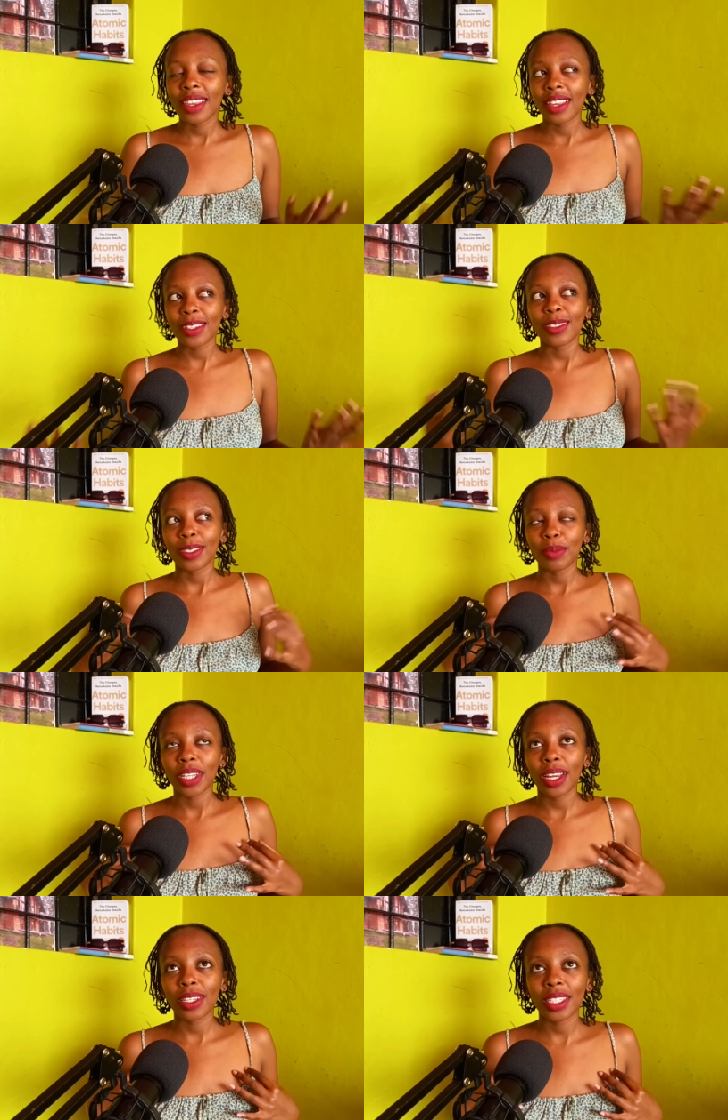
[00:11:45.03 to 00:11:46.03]
That's what I'm
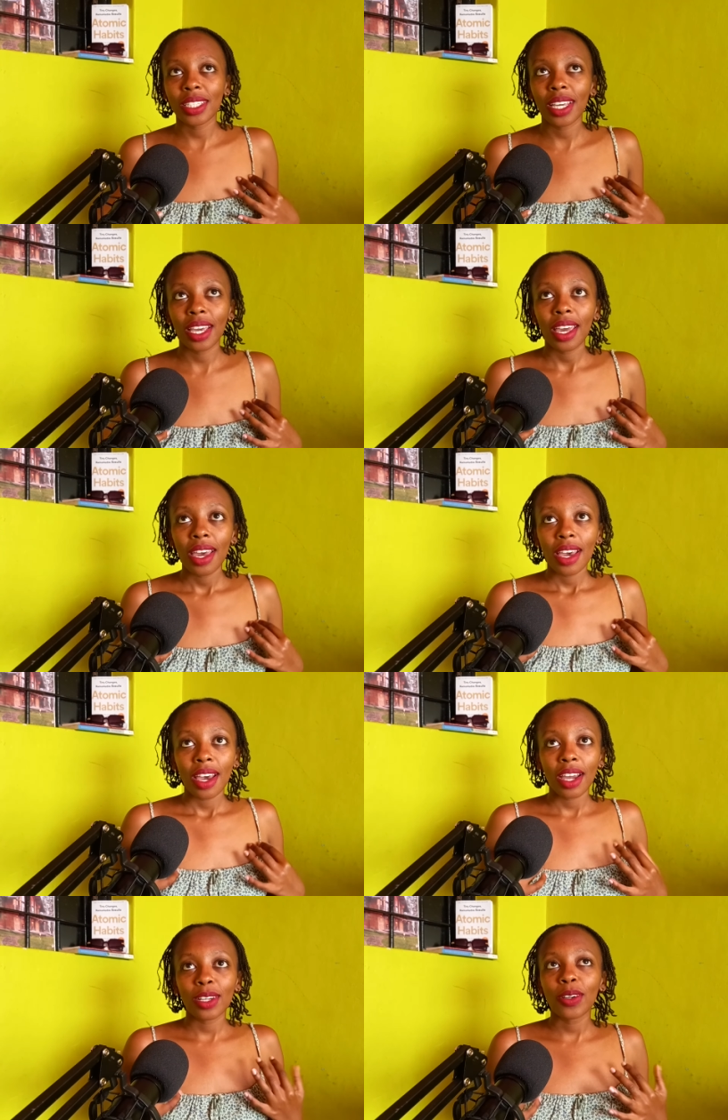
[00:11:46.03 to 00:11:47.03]
trying to say.
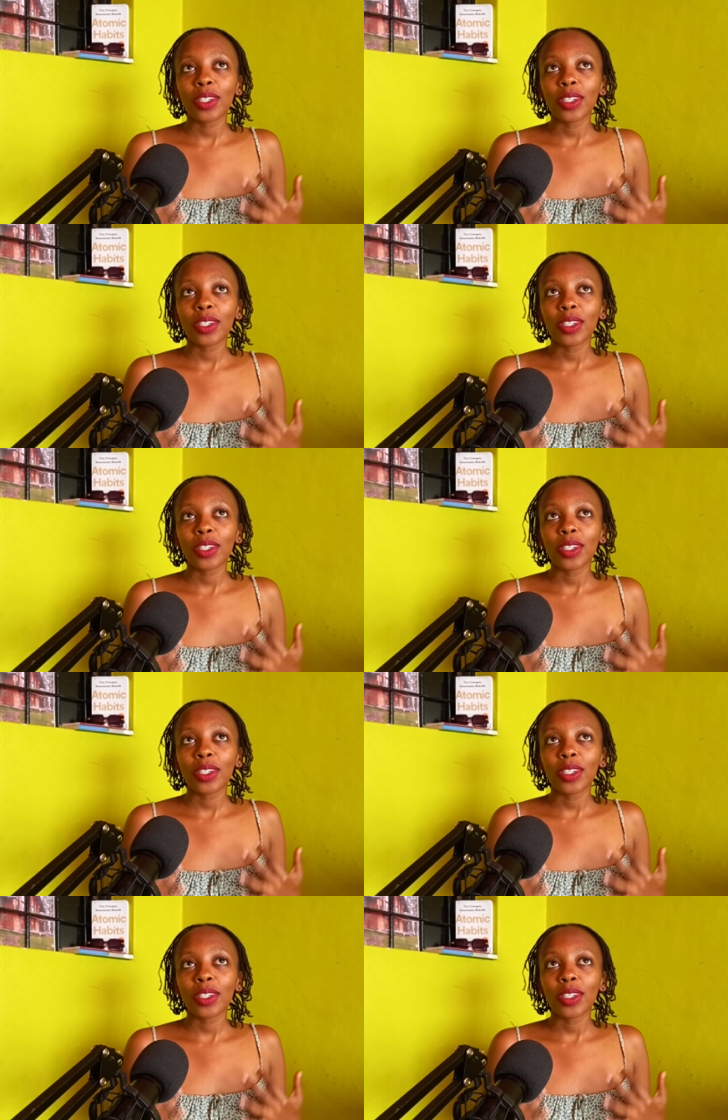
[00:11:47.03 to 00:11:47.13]
I don't